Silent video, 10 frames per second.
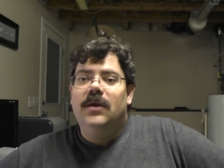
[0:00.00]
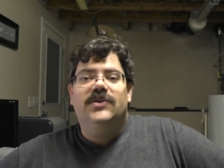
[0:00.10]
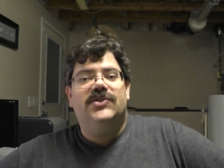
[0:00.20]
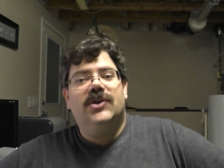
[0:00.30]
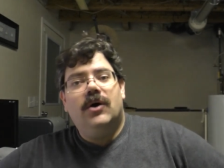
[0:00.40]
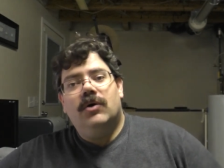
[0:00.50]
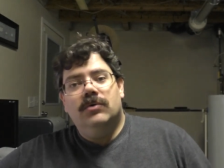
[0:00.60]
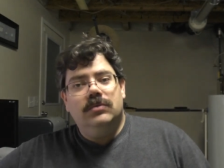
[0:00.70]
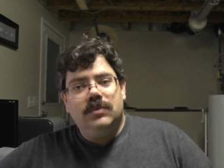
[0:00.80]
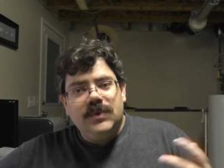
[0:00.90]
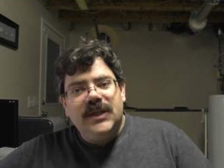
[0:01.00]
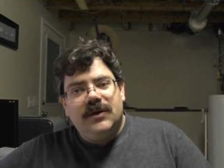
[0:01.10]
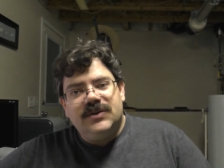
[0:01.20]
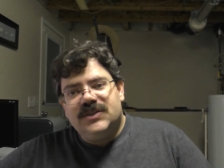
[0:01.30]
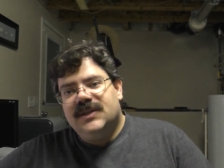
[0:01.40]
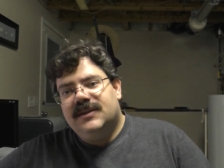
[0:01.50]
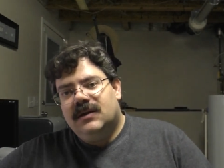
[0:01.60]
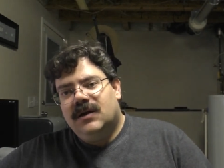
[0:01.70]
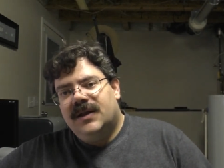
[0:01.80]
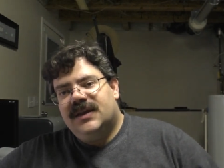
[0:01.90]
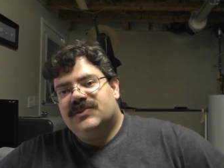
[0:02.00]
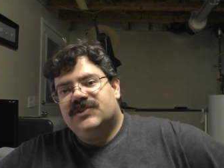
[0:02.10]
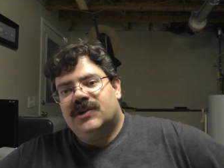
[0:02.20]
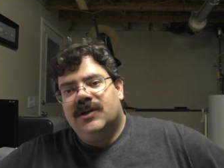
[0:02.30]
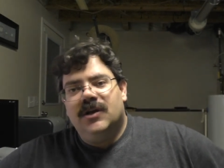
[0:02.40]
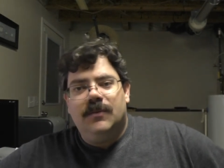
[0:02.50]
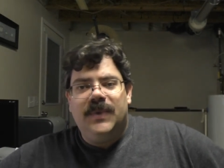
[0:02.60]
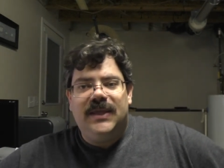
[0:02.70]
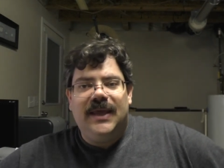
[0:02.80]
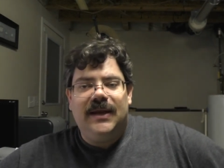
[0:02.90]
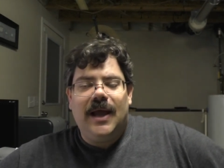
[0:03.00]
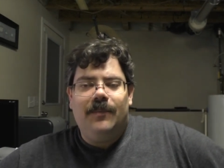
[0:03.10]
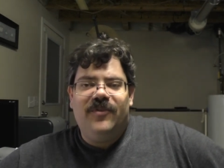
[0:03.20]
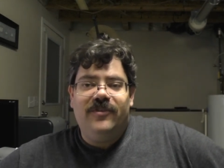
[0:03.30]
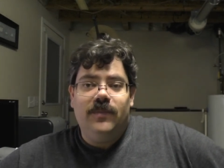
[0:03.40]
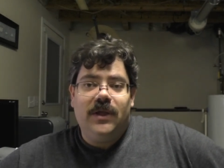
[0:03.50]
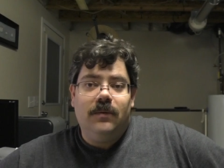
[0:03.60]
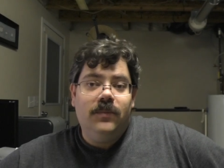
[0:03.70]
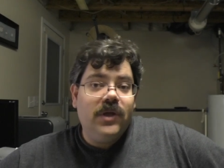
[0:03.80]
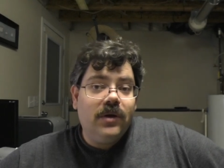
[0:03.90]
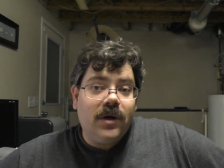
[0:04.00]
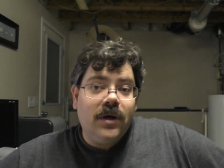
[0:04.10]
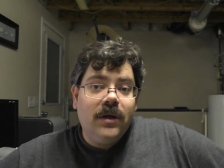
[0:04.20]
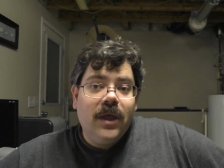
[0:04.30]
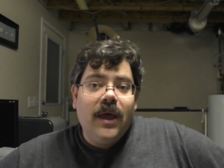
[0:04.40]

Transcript: So, you know, they're not necessarily going to be getting up from the computer,